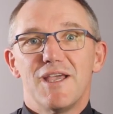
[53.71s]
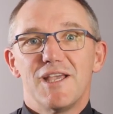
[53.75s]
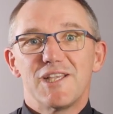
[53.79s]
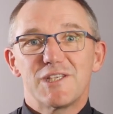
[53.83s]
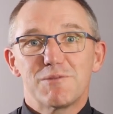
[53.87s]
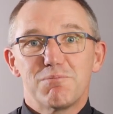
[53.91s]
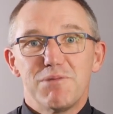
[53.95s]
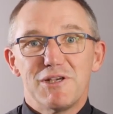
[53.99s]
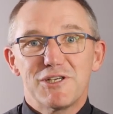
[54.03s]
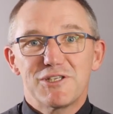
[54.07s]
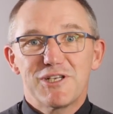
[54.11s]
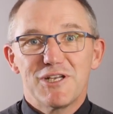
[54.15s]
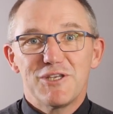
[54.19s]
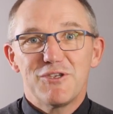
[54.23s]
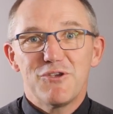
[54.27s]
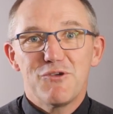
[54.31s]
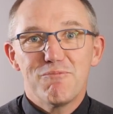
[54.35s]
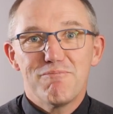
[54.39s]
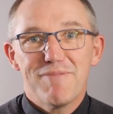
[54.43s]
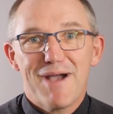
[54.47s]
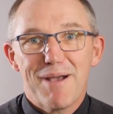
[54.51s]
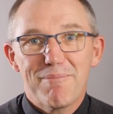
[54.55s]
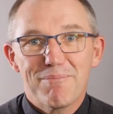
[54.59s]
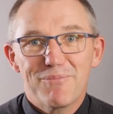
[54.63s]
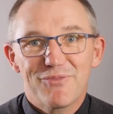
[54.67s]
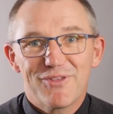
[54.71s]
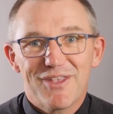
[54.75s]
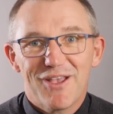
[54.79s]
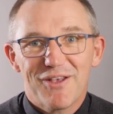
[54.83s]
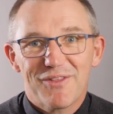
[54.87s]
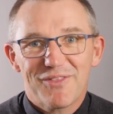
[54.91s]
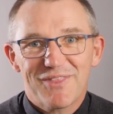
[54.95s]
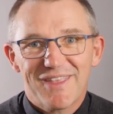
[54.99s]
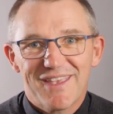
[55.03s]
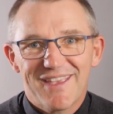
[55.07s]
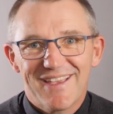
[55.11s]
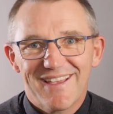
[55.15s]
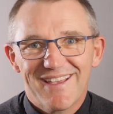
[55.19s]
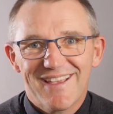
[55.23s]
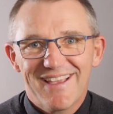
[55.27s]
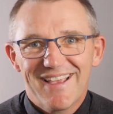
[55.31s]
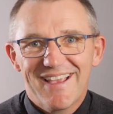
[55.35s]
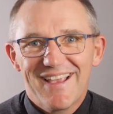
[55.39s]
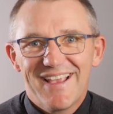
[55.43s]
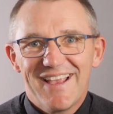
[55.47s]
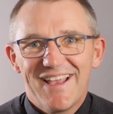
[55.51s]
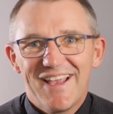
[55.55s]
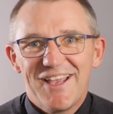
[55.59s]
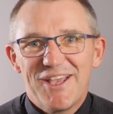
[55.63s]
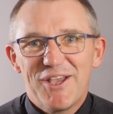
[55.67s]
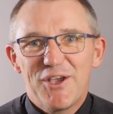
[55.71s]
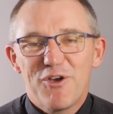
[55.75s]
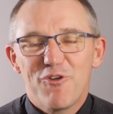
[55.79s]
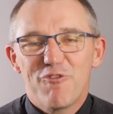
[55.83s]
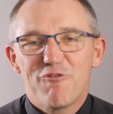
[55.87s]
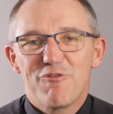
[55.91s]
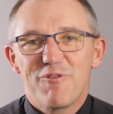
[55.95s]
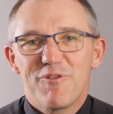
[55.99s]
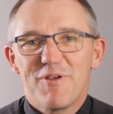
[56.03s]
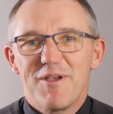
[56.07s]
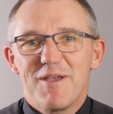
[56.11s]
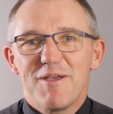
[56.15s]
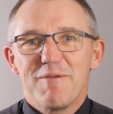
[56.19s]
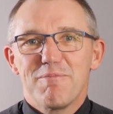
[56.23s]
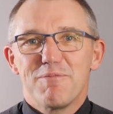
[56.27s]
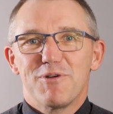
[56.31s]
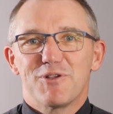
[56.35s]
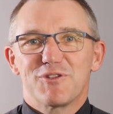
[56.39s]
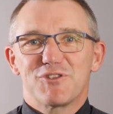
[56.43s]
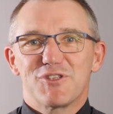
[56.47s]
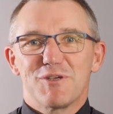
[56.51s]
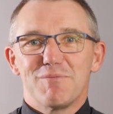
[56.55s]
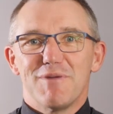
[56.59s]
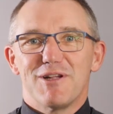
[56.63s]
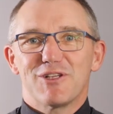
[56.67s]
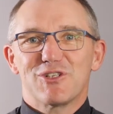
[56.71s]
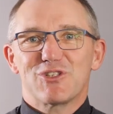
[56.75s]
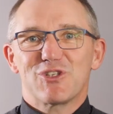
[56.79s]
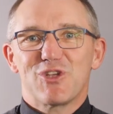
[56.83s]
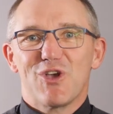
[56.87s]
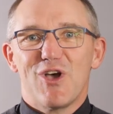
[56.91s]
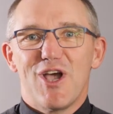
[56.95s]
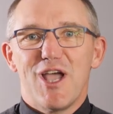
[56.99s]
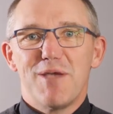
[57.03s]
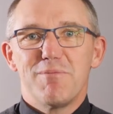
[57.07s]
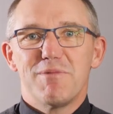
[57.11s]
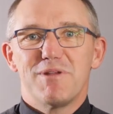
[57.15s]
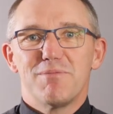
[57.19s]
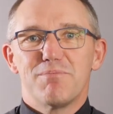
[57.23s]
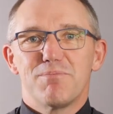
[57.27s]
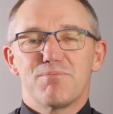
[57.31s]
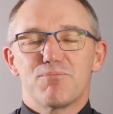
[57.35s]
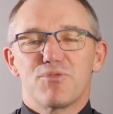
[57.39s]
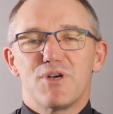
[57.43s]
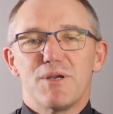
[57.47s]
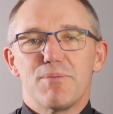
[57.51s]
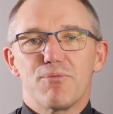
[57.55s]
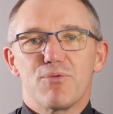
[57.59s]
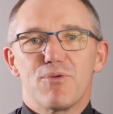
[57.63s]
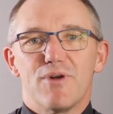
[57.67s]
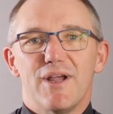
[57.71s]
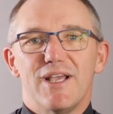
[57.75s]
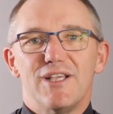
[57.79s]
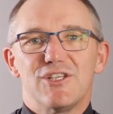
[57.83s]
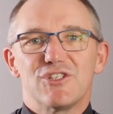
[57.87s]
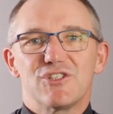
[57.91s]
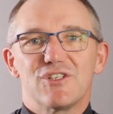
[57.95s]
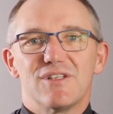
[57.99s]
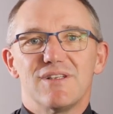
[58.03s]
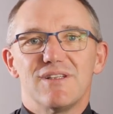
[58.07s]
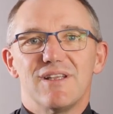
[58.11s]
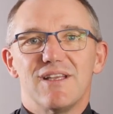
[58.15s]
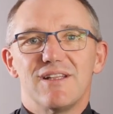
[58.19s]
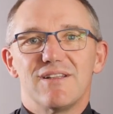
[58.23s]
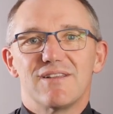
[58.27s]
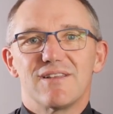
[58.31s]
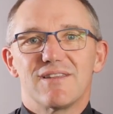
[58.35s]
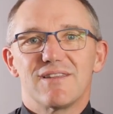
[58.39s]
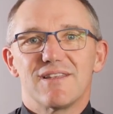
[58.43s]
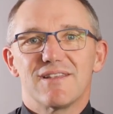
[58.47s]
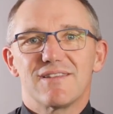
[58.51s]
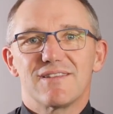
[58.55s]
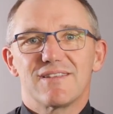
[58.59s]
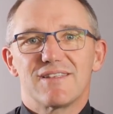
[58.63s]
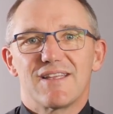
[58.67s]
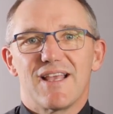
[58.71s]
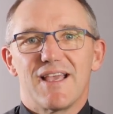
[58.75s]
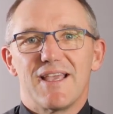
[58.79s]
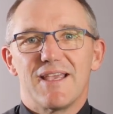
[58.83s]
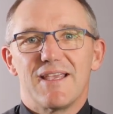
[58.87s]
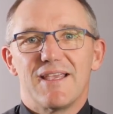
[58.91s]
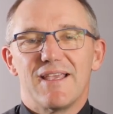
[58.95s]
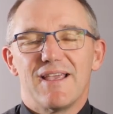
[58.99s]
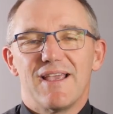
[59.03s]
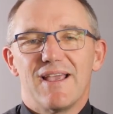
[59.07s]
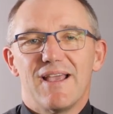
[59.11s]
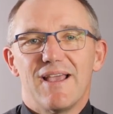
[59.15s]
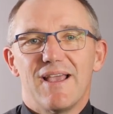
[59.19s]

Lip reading: especially you mums out there who have put so much time and preparation into this day.